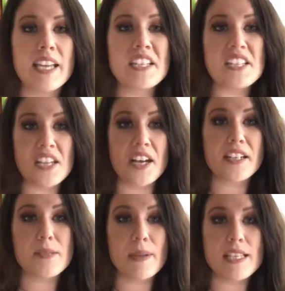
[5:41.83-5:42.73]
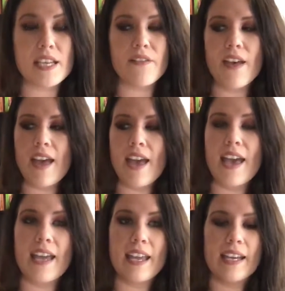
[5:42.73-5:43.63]
it's not expensive.
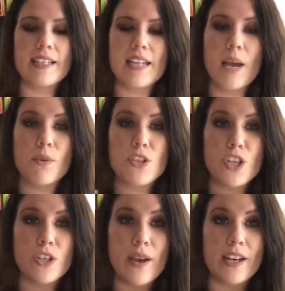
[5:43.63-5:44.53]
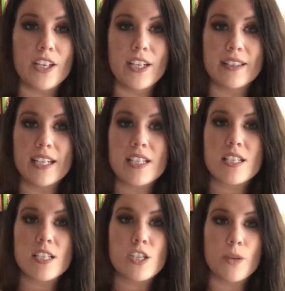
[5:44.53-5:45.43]
And I will show you how to cook
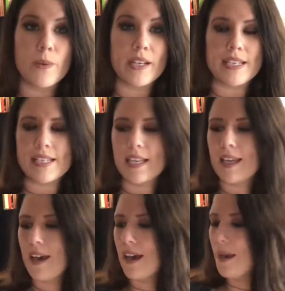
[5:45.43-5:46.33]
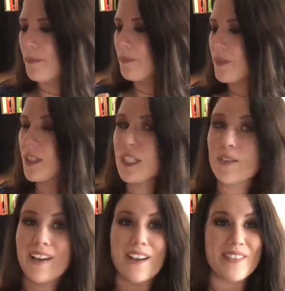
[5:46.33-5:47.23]
this super easy. Um,
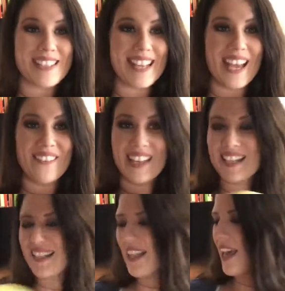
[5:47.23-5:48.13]
so I obviously have this.